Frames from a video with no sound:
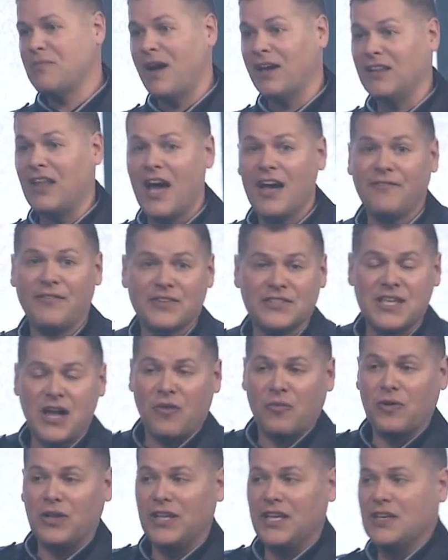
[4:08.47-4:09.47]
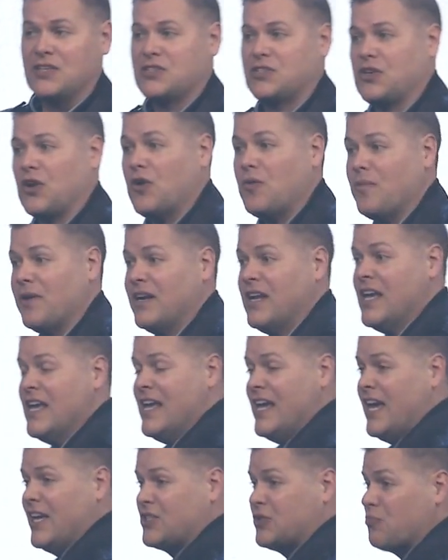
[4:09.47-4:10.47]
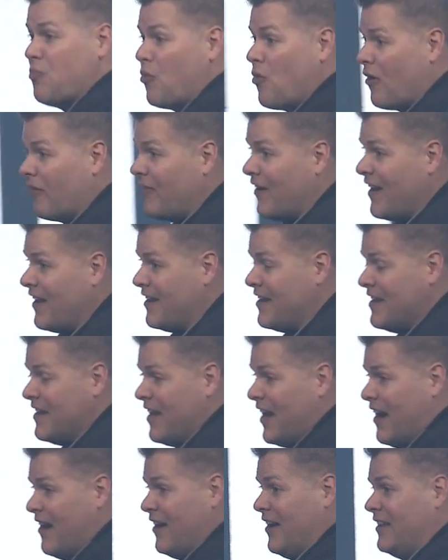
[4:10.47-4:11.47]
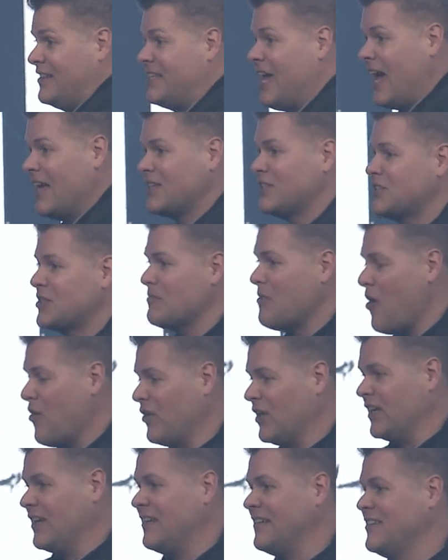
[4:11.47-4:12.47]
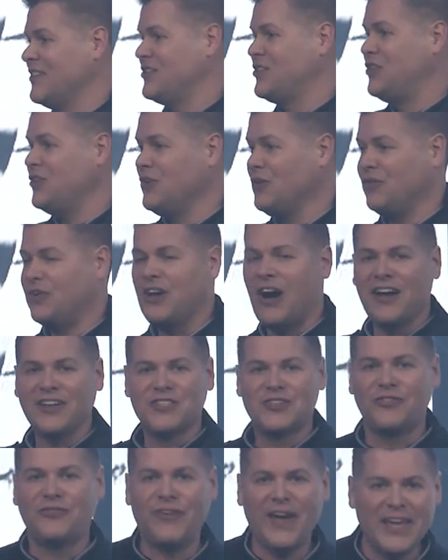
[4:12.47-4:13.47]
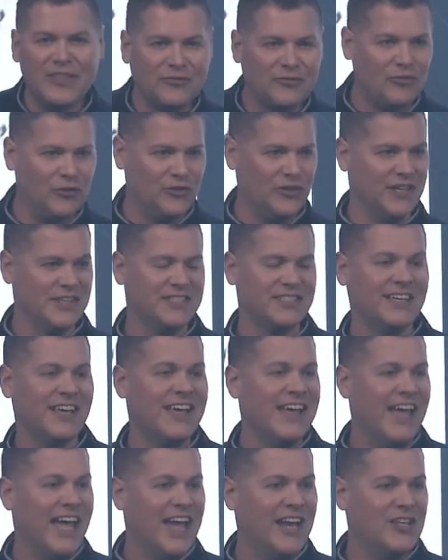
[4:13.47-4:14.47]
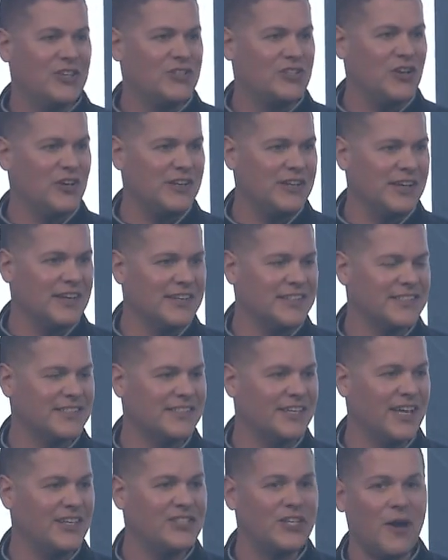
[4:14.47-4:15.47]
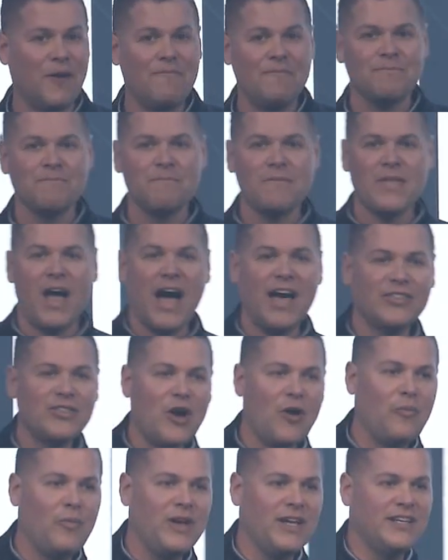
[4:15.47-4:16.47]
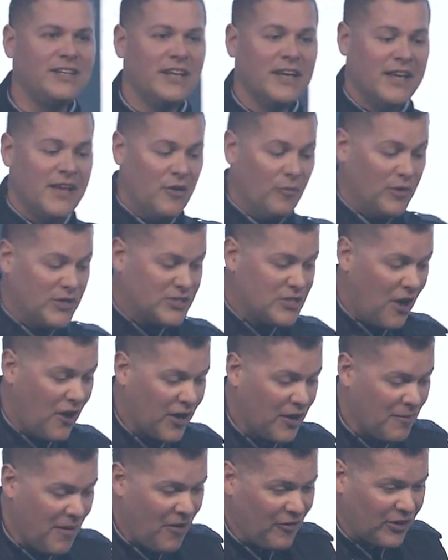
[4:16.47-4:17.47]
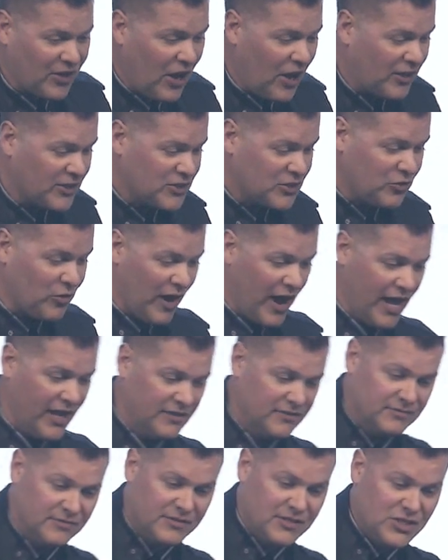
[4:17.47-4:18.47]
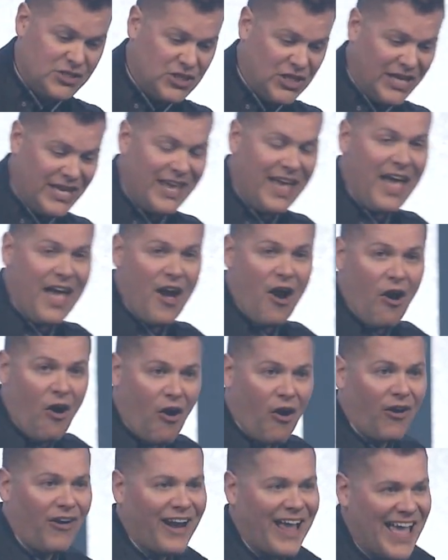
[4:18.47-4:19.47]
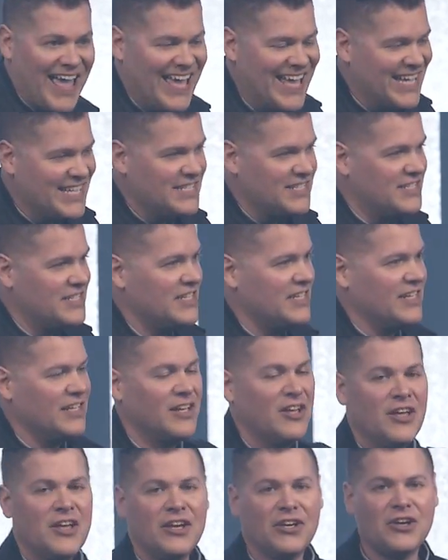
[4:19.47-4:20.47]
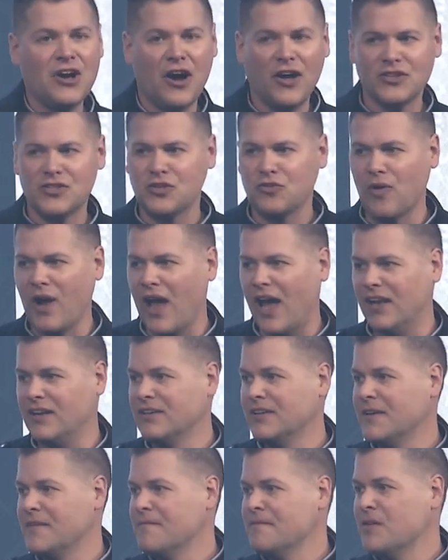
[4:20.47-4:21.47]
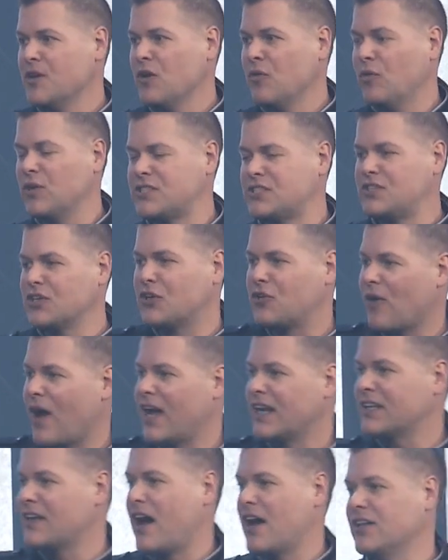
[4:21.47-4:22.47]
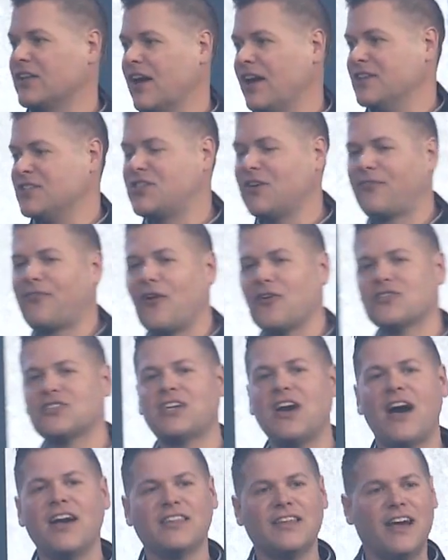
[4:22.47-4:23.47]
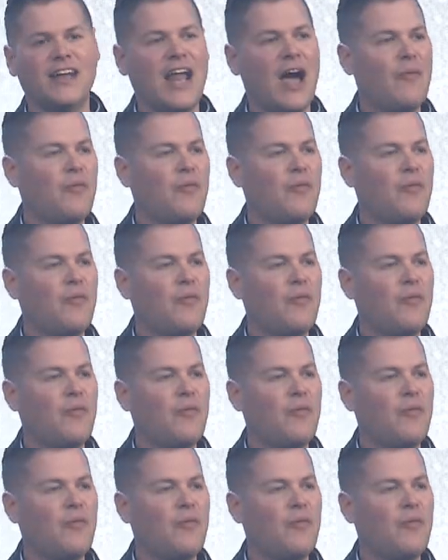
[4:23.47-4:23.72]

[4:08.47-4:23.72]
my life. It's not really a sermon. It's more of a testimony to God's faithfulness and his goodness. And so I thought we'd talk about God's grad, G-R-A-D, God's grad. What's the grad guidelines? The first guideline I